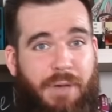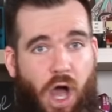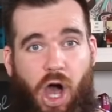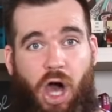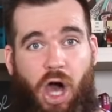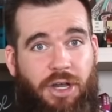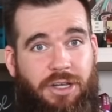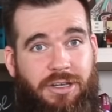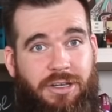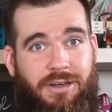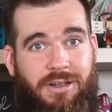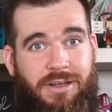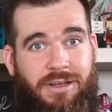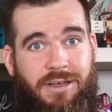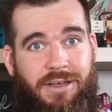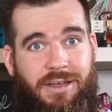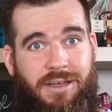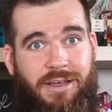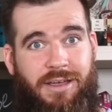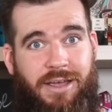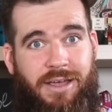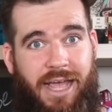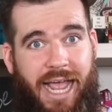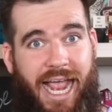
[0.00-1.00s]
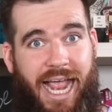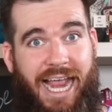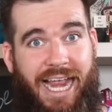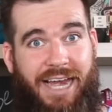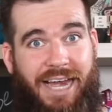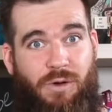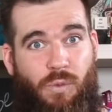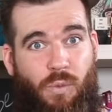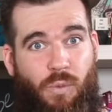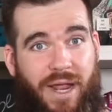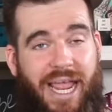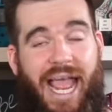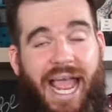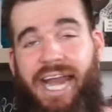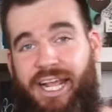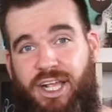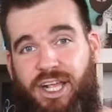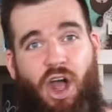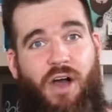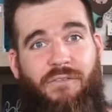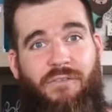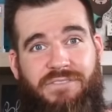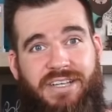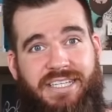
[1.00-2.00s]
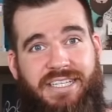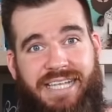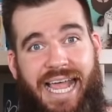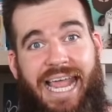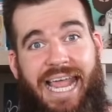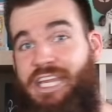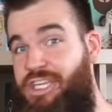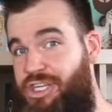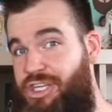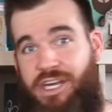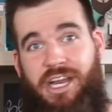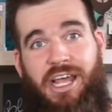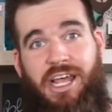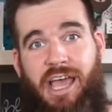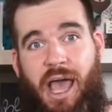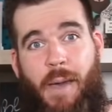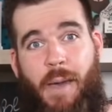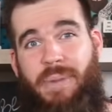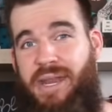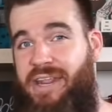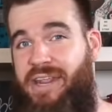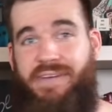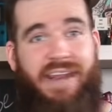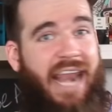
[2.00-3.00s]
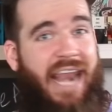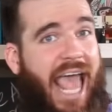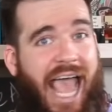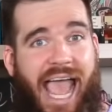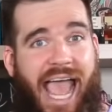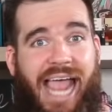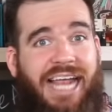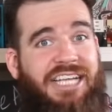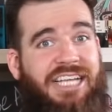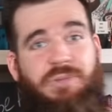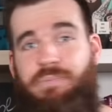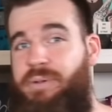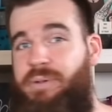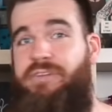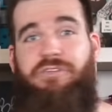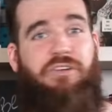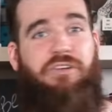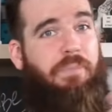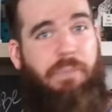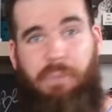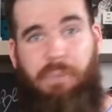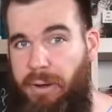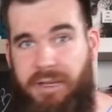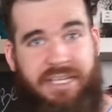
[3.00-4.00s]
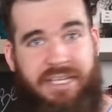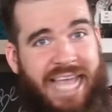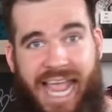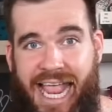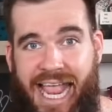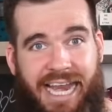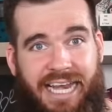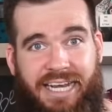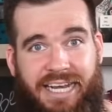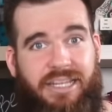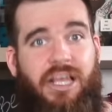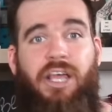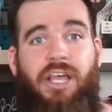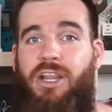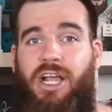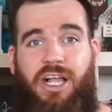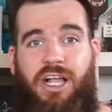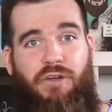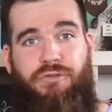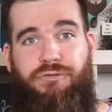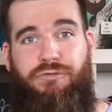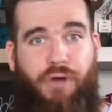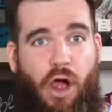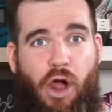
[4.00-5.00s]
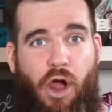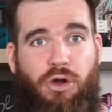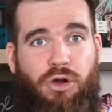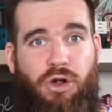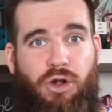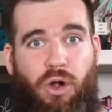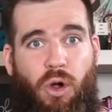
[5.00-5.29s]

on and we had a conversation, a bit of an act, a bit of a pretend, like a phone